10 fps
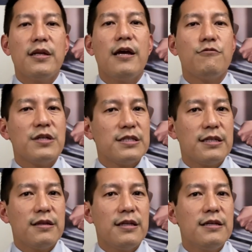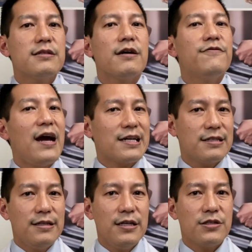and release of
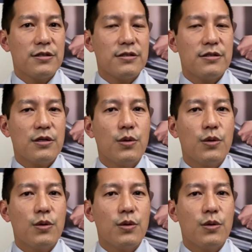vaccinations,